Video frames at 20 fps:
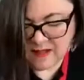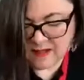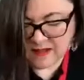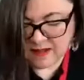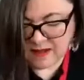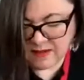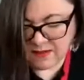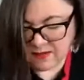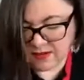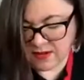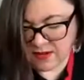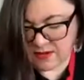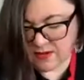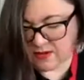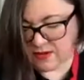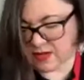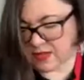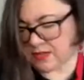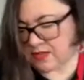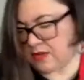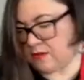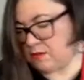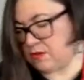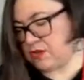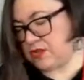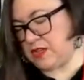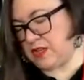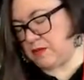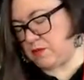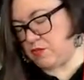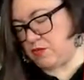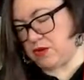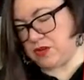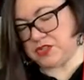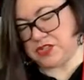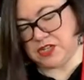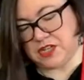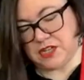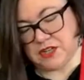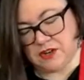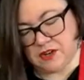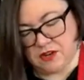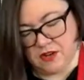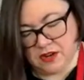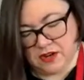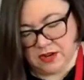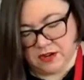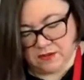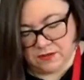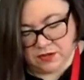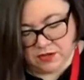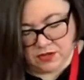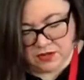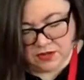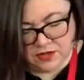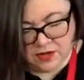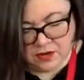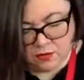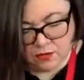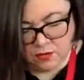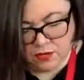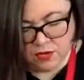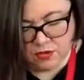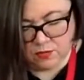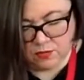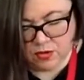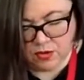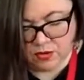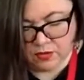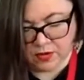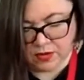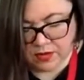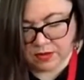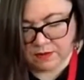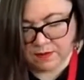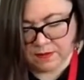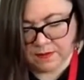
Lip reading: There we go. It gets almost like brushing it on after you get a rhythm going.